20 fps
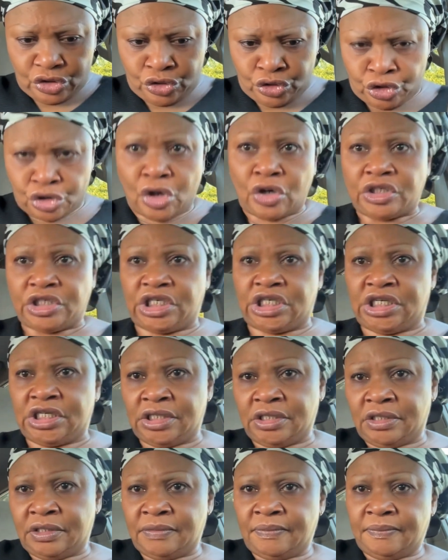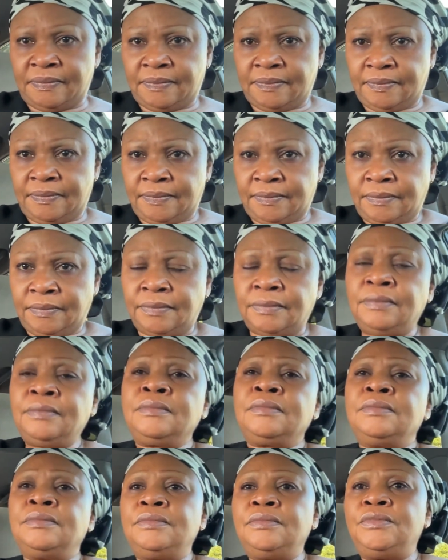judge
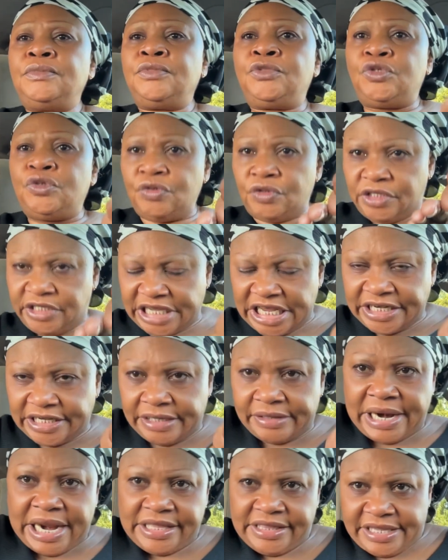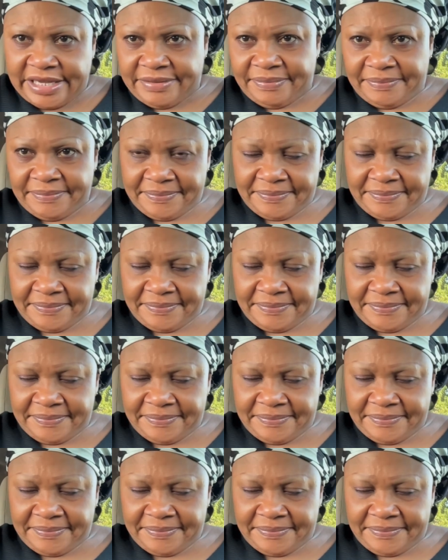to say the right thing.